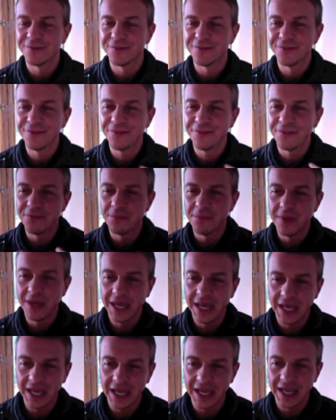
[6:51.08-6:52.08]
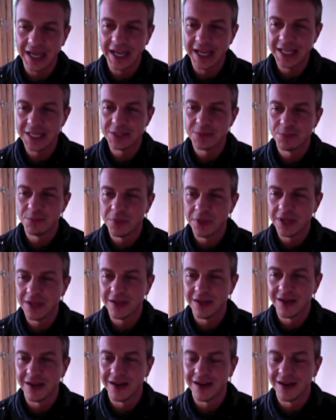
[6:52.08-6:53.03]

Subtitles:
for me, it's been